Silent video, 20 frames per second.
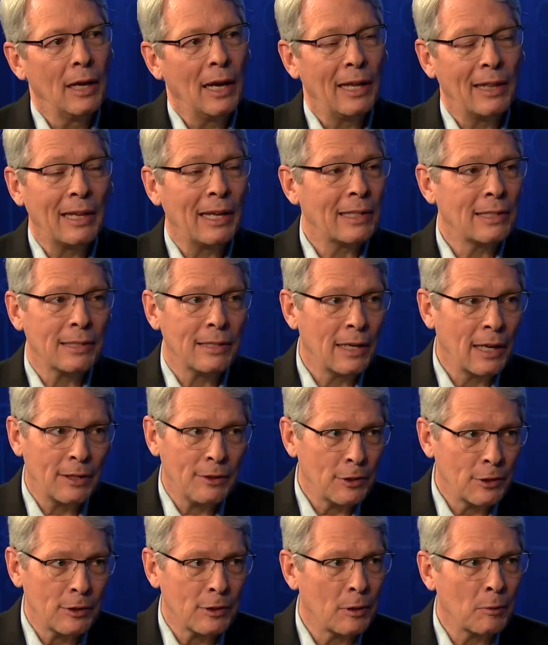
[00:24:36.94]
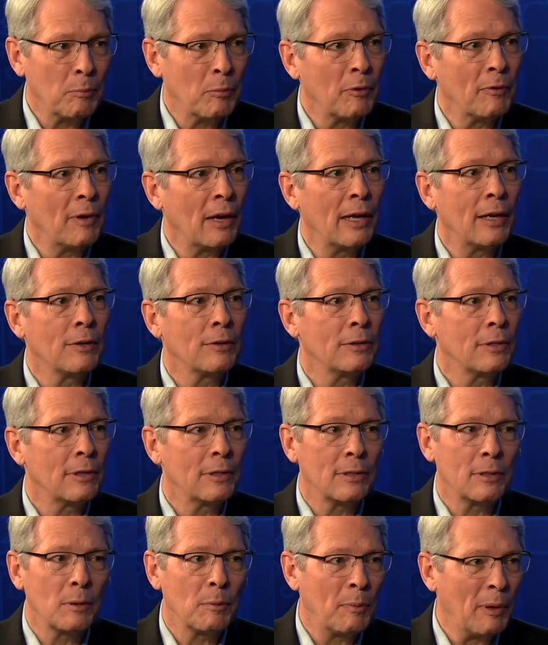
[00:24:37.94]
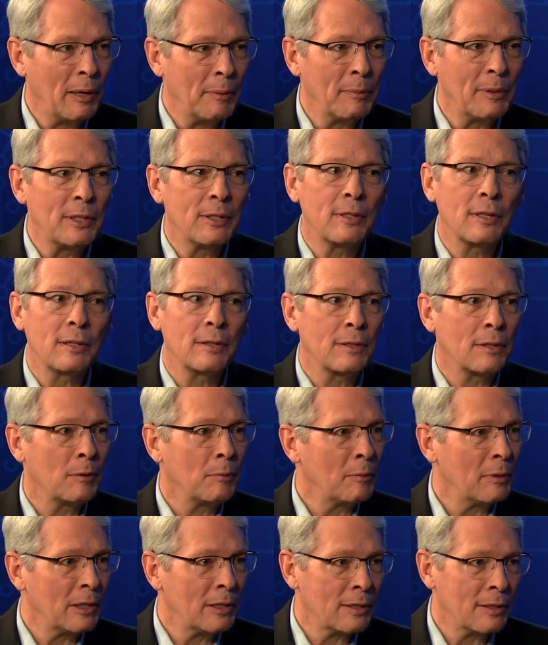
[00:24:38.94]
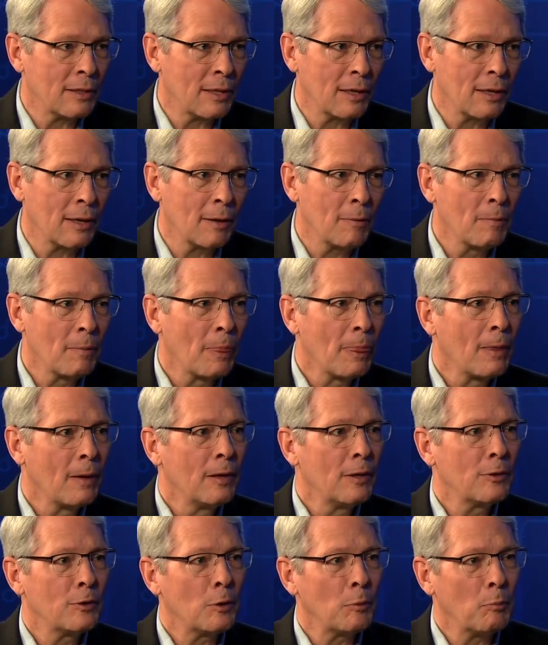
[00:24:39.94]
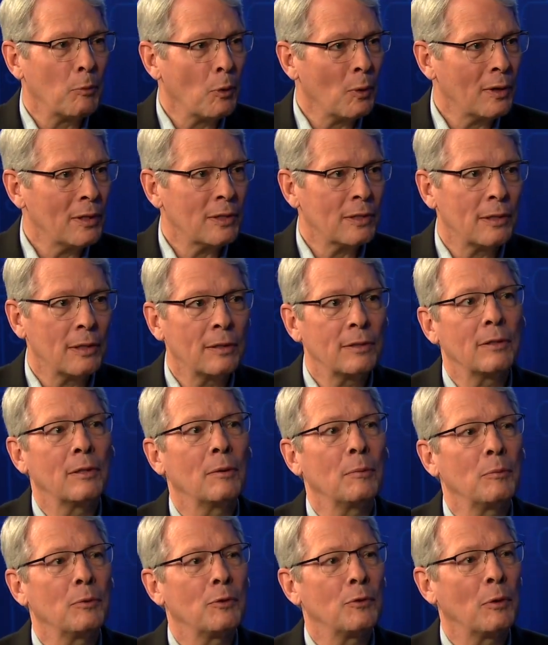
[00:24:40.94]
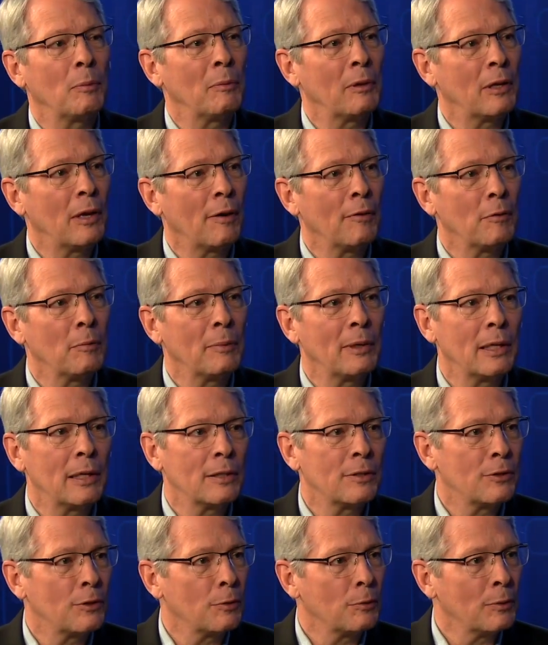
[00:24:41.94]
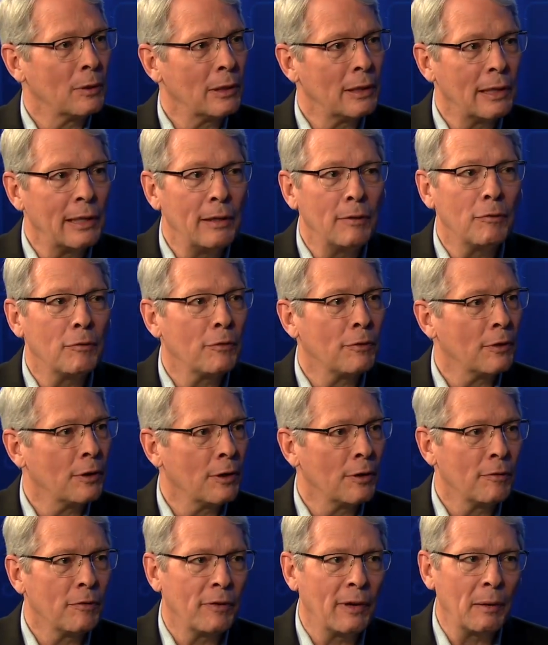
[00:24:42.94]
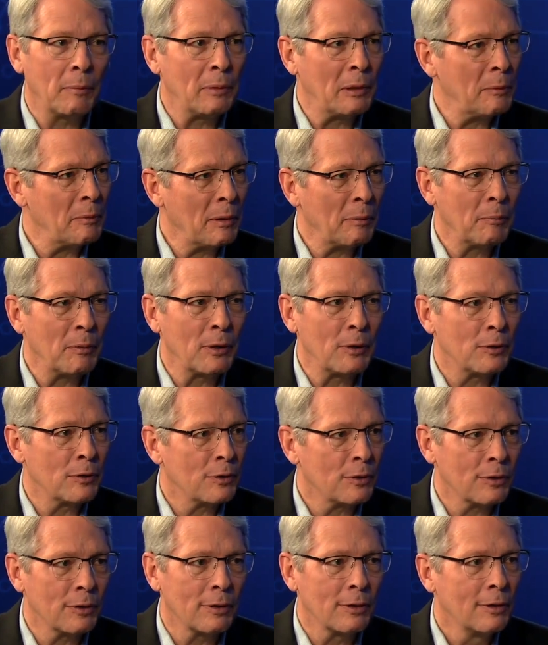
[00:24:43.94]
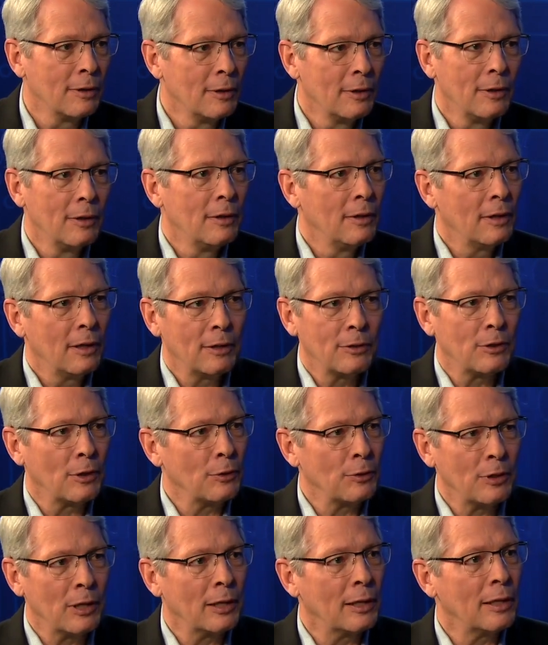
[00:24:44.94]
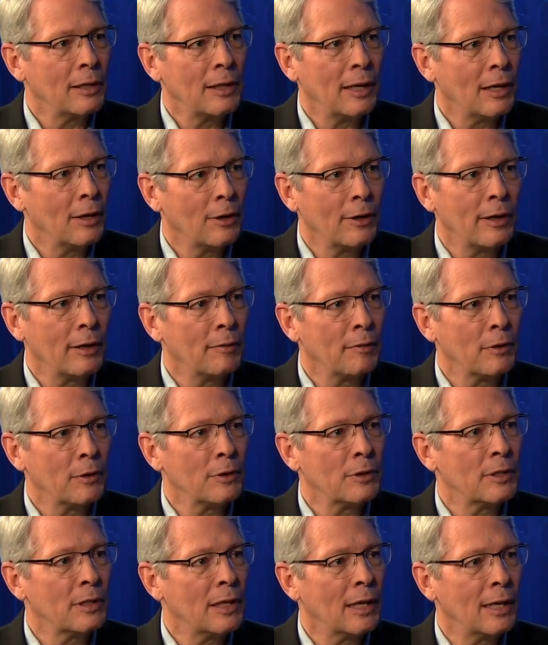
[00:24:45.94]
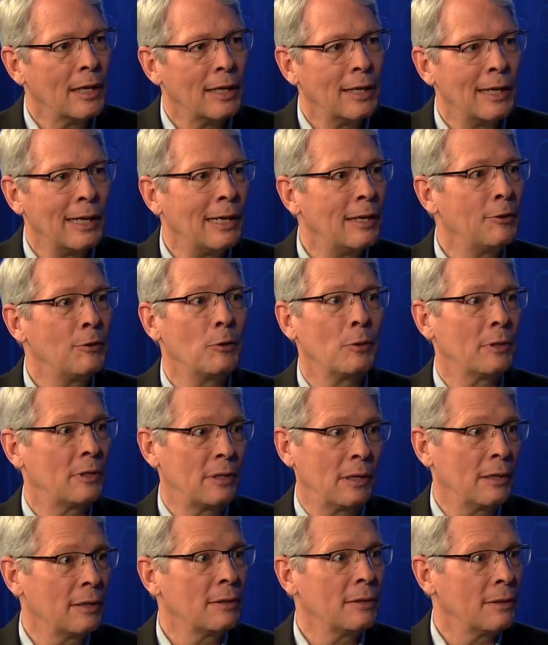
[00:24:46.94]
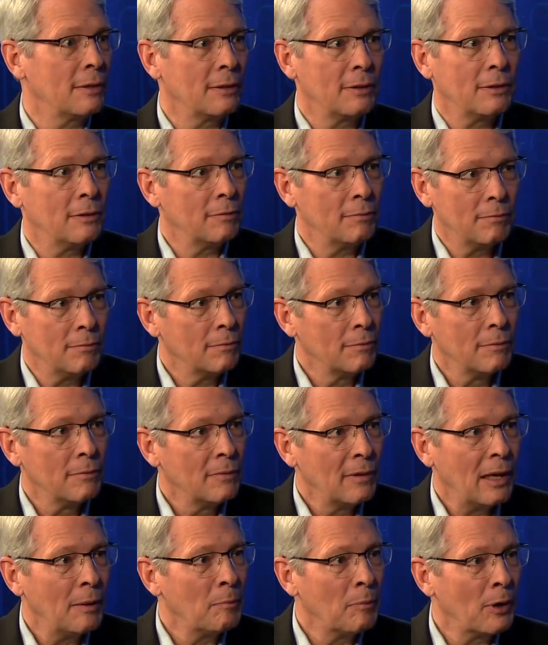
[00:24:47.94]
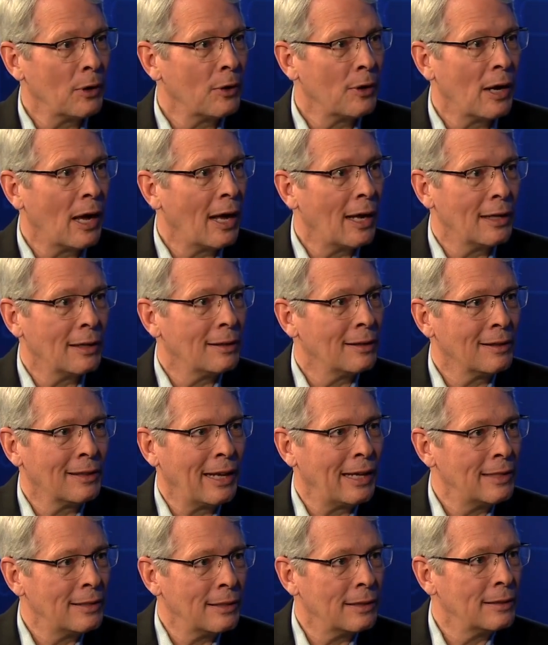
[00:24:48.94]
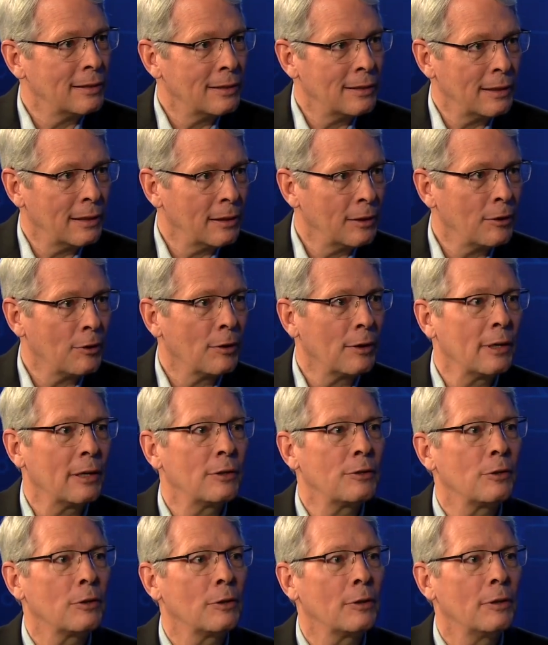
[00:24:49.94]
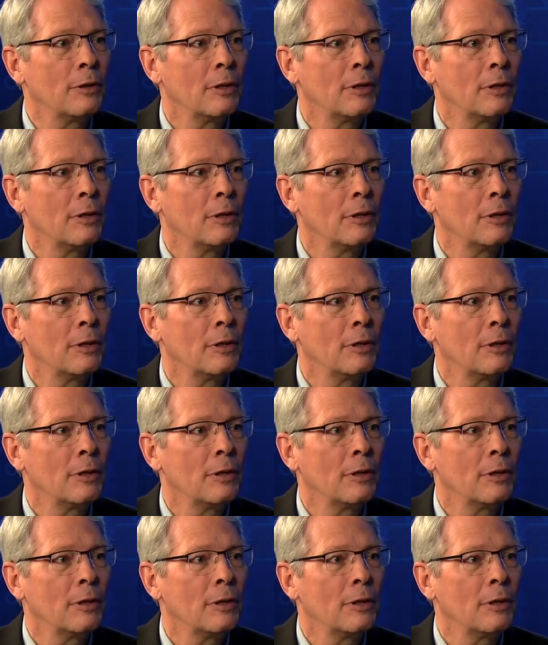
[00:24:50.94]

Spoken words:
And that's not just the providers, it's the payment system, it's the support systems from the government, it's the relief for family members or associated caregivers that need to assist but are not licensed and credentialed.